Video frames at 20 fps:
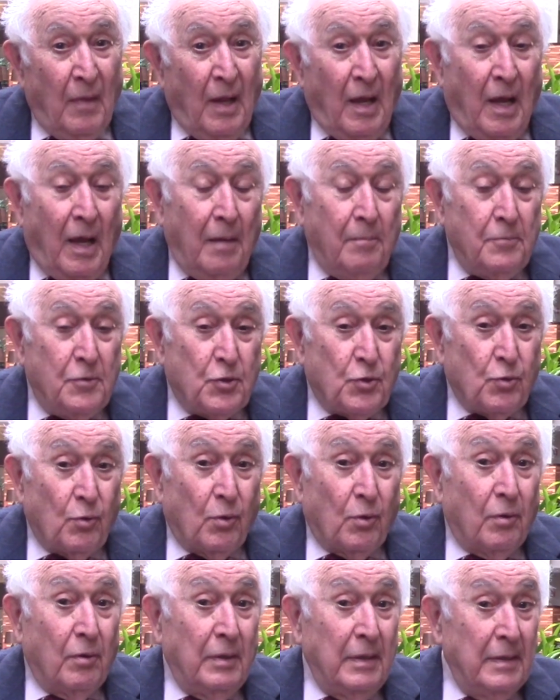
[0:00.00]
I'm
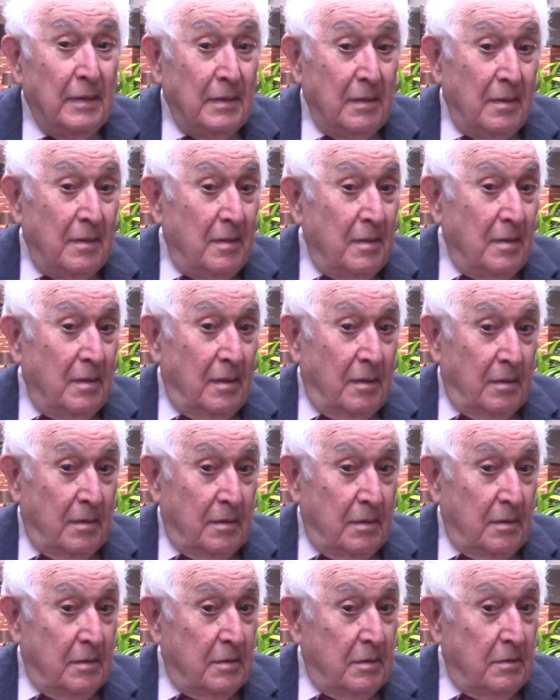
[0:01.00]
sure
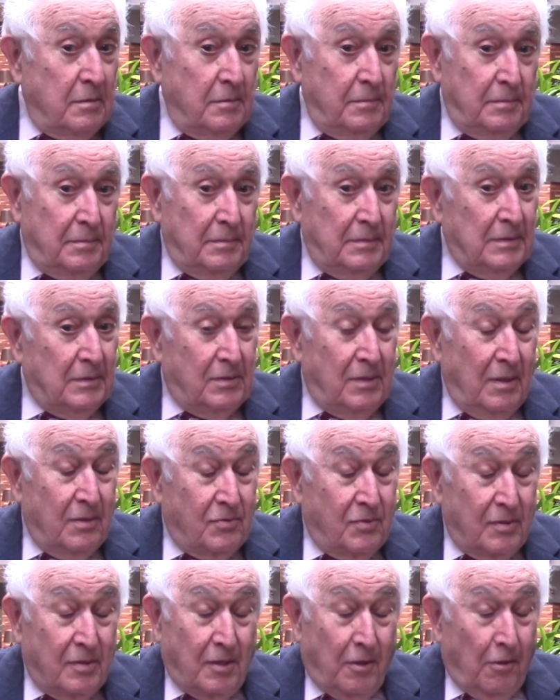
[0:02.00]

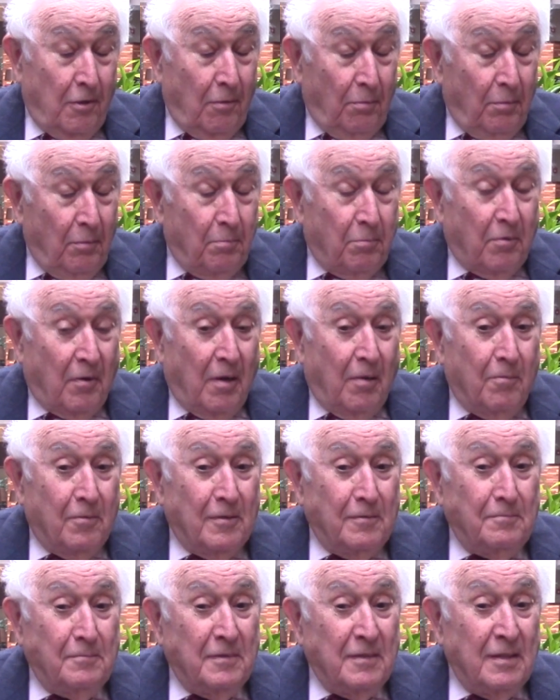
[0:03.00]
it's a terrible
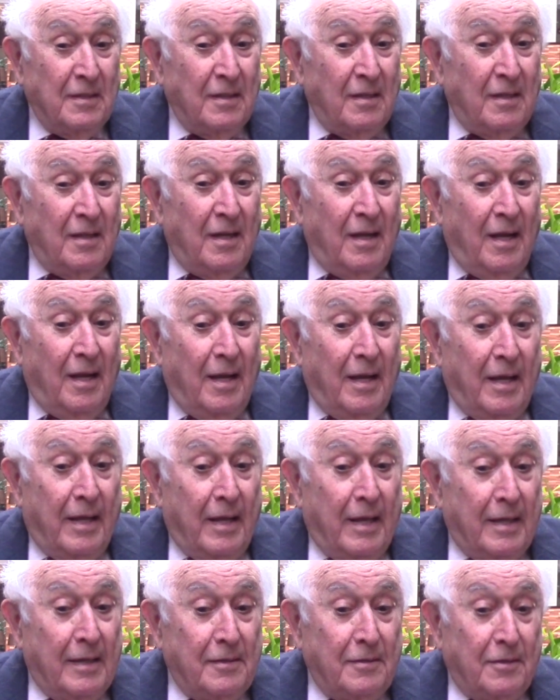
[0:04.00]
problem,
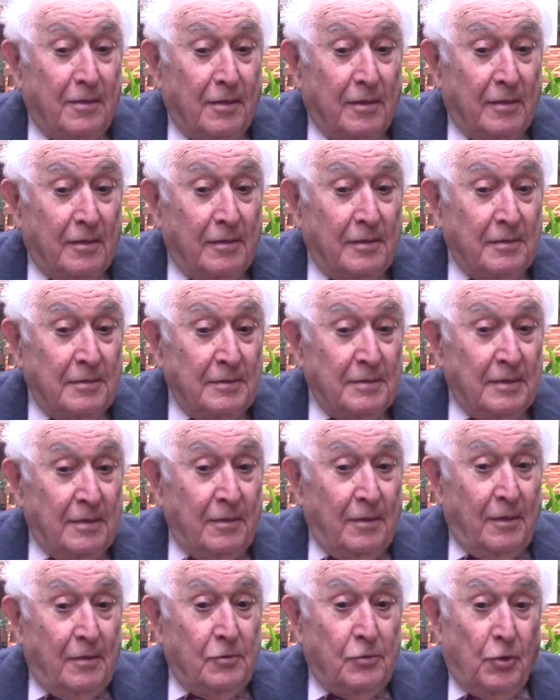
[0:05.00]
and
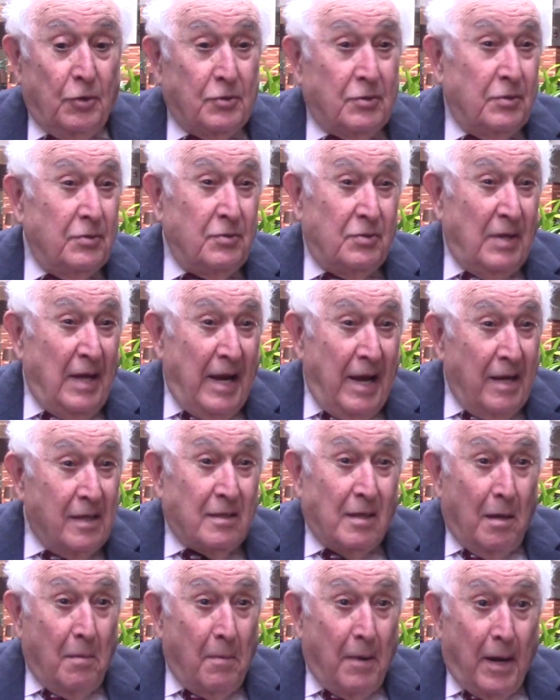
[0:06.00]
just as
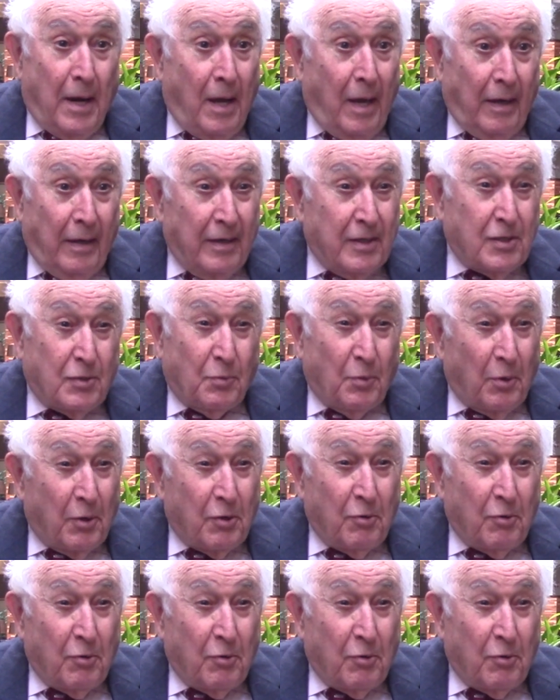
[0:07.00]
antibiotics were a